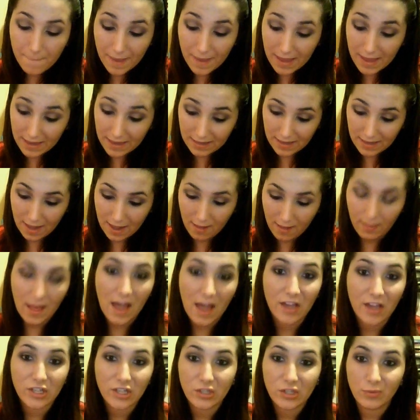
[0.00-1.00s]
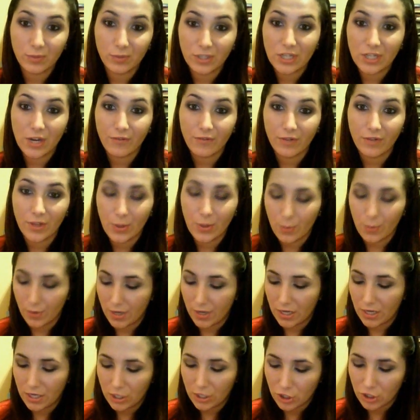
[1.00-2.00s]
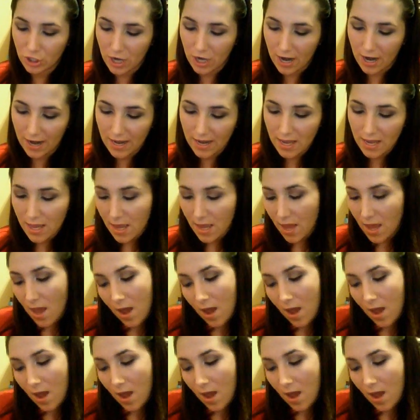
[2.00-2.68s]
Bad Gal Lash, which I really wanted to try,